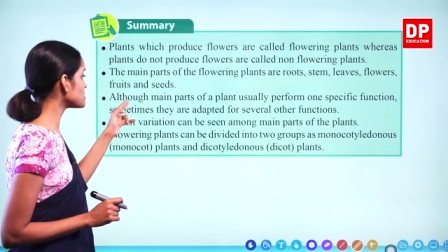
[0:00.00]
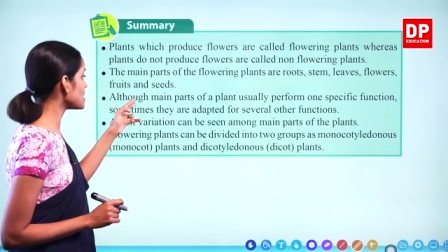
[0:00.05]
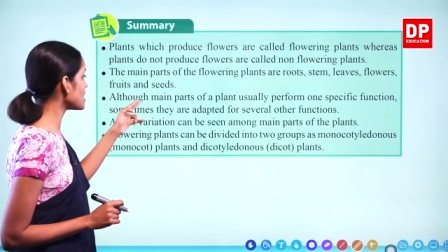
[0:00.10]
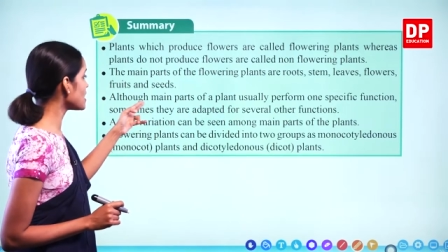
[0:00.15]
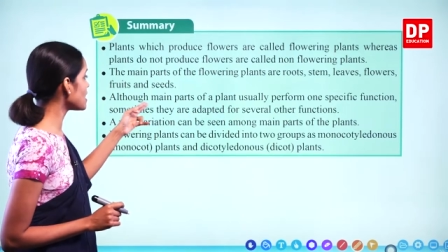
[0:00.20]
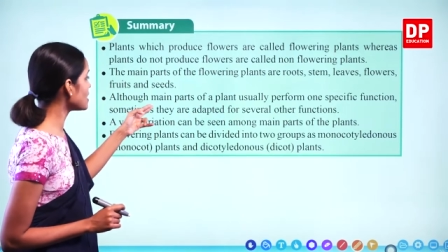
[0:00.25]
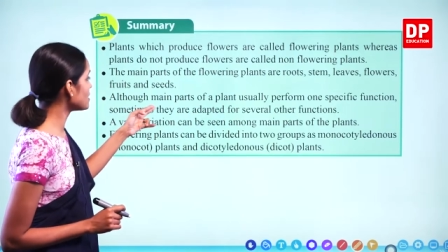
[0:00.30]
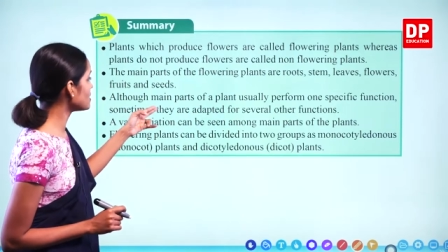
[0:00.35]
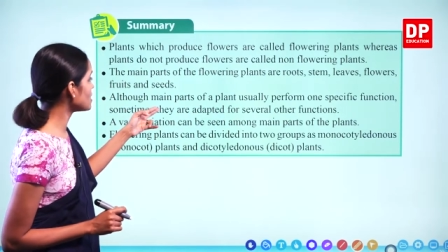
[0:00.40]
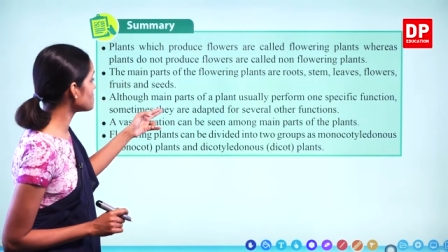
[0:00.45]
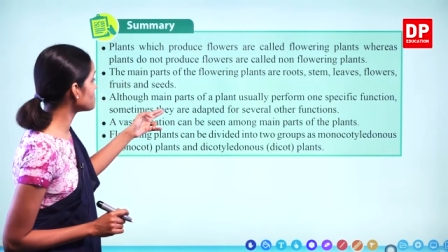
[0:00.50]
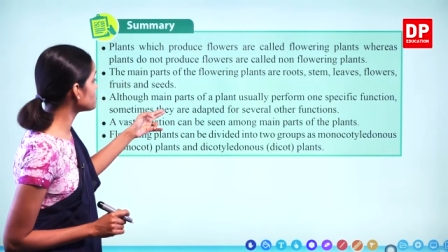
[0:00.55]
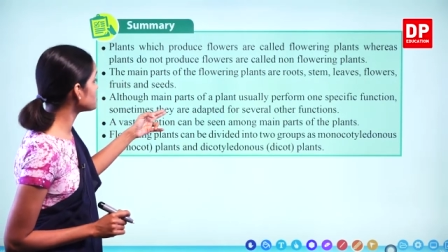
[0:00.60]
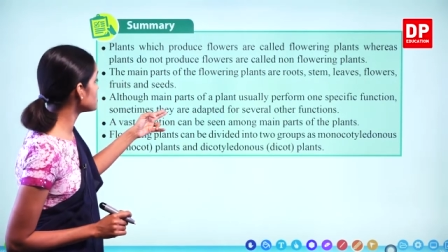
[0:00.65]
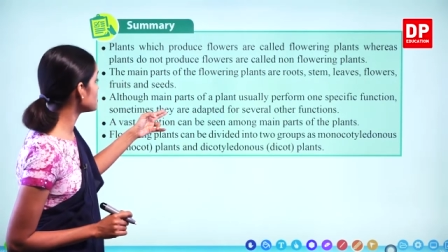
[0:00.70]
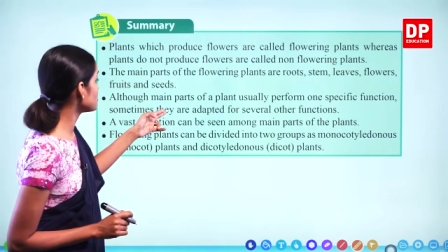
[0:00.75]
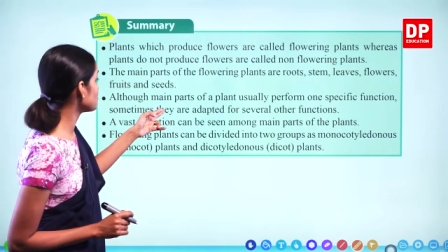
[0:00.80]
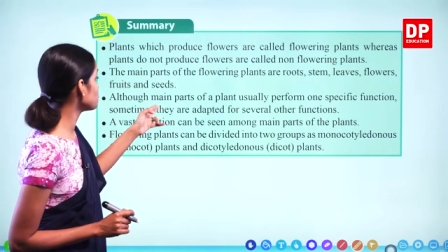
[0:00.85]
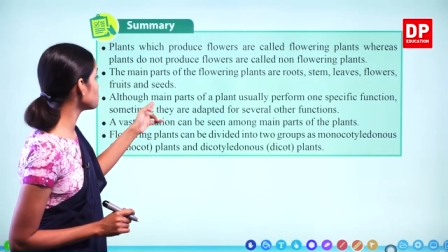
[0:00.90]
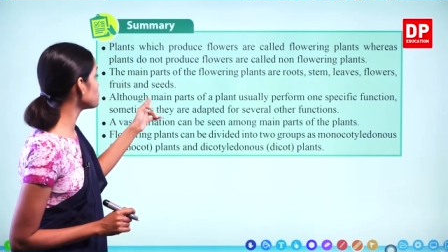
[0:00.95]
they are
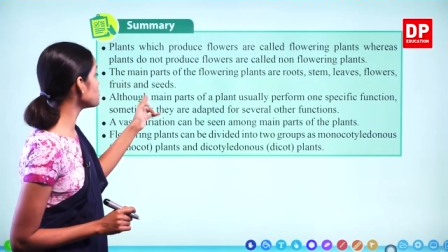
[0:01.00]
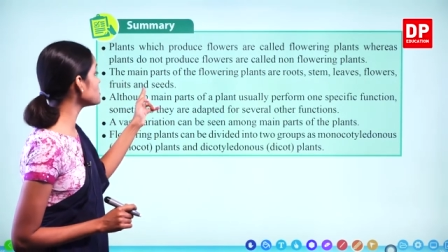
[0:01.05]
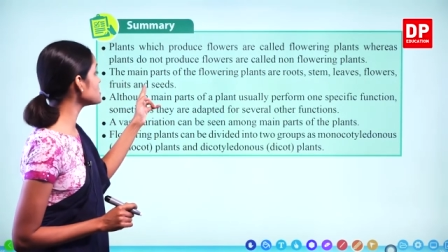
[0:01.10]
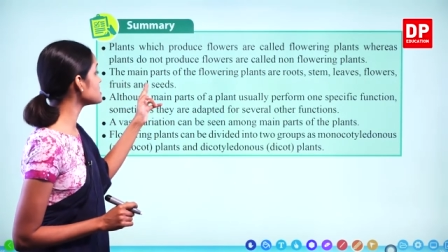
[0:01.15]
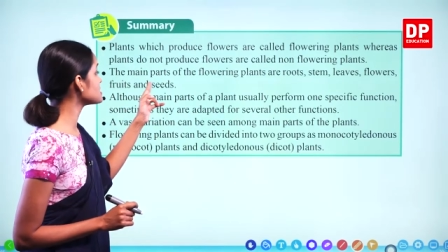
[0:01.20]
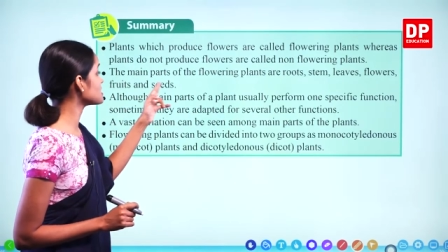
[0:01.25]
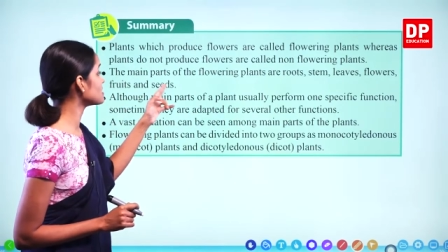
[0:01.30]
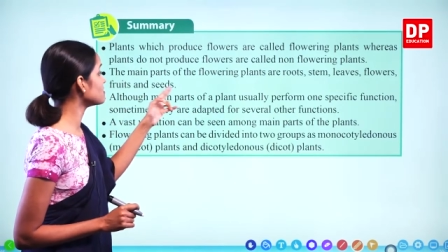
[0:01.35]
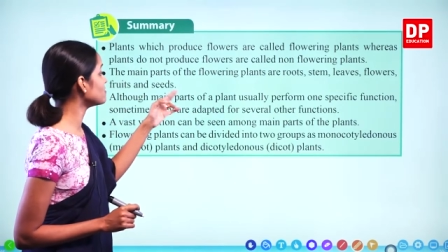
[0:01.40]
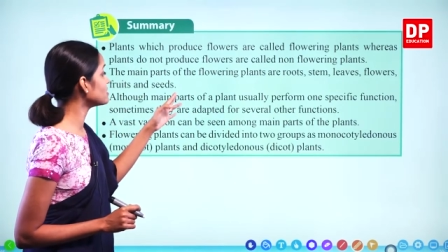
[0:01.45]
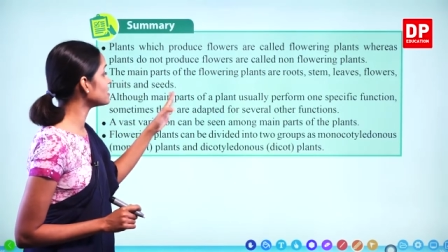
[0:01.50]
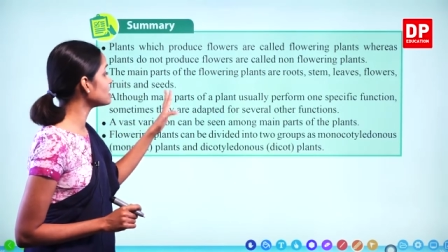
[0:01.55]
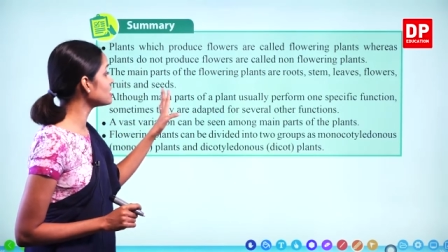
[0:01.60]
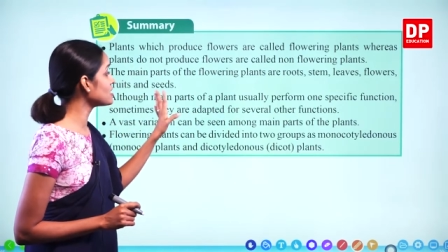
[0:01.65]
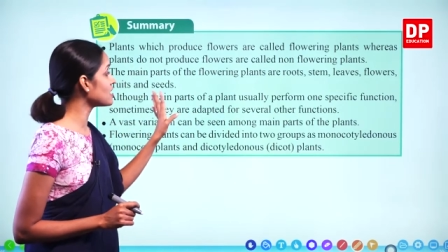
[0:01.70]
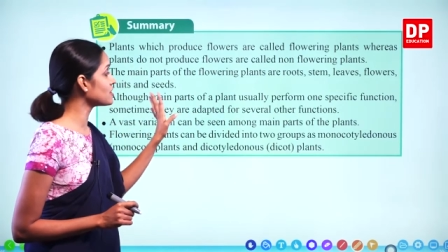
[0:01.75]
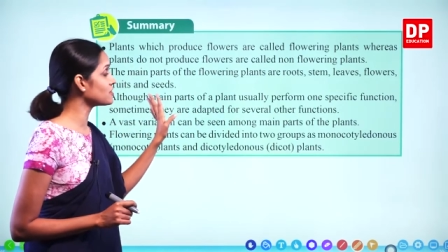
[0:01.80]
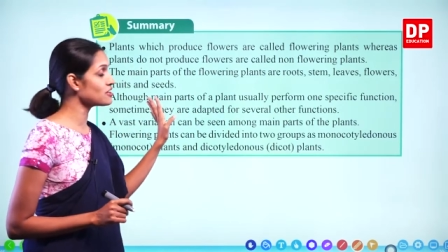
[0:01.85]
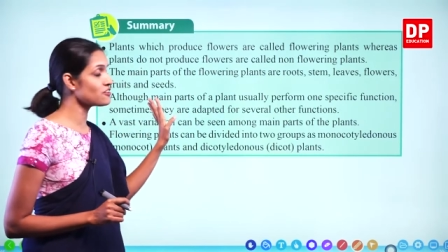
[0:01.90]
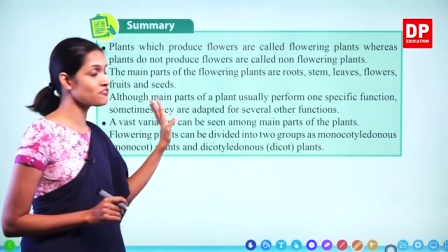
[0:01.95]
adapted for several
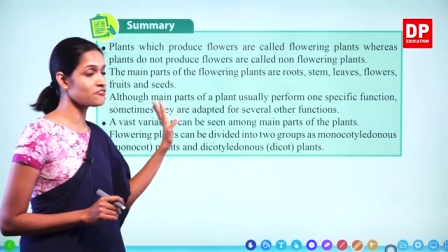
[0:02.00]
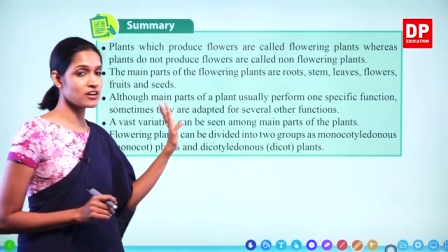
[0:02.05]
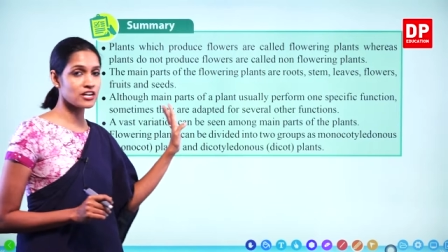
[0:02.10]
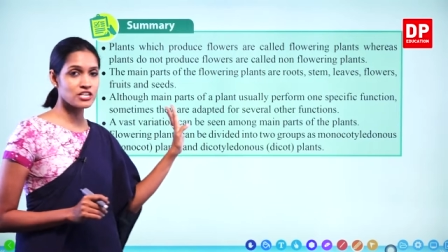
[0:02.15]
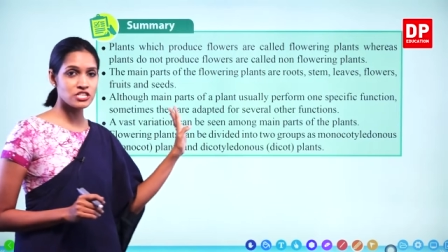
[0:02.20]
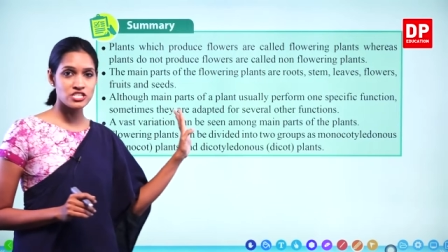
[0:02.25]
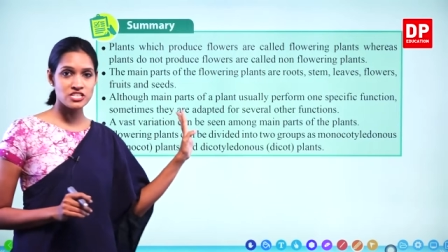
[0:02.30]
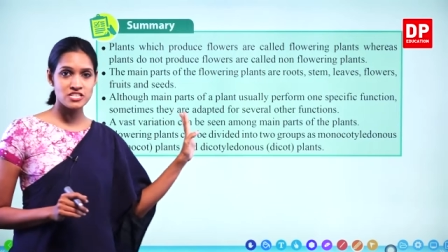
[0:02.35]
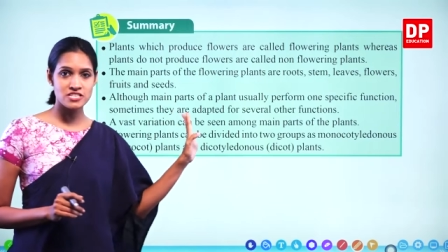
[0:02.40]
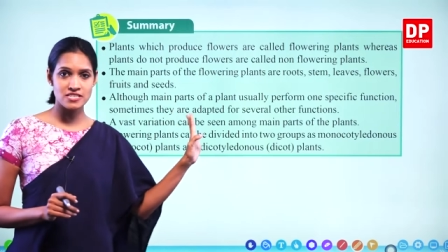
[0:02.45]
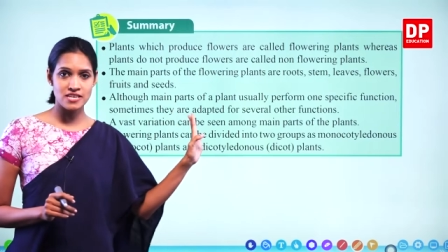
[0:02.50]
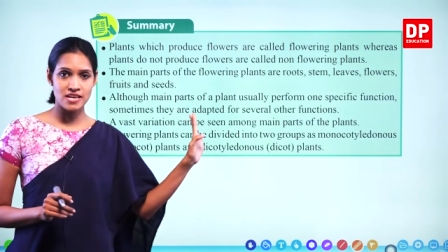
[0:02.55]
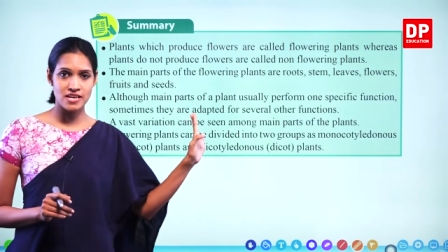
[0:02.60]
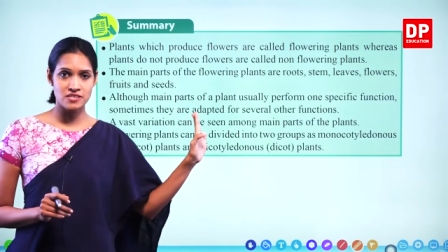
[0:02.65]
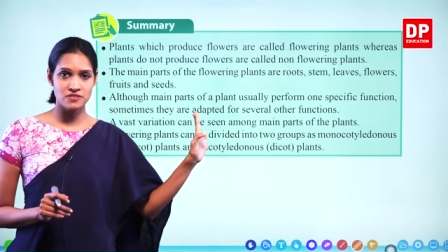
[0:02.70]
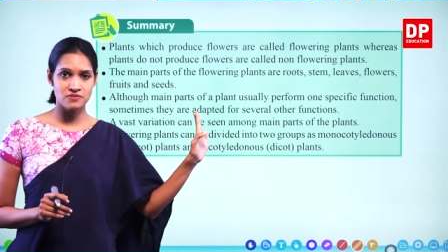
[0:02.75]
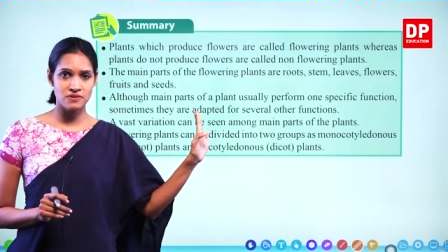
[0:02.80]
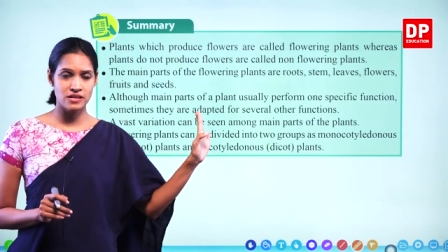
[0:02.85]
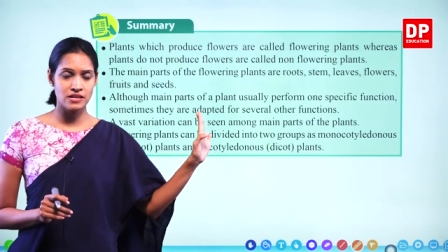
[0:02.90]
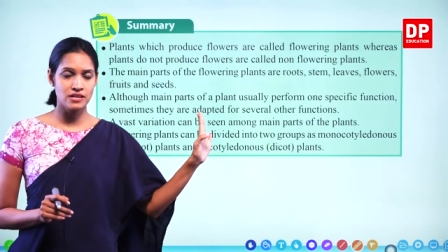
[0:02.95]
other functions
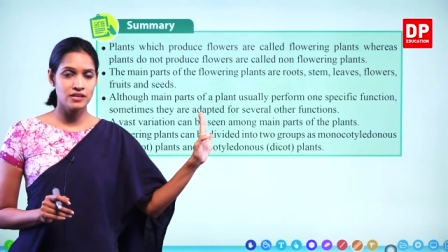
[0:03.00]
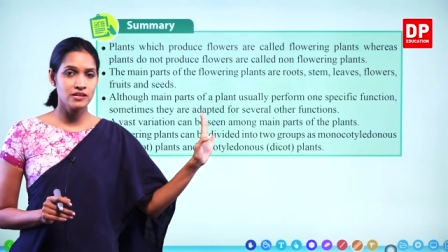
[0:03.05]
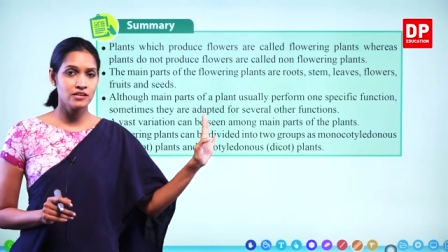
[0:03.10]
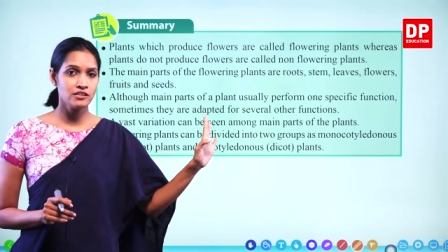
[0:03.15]
as well.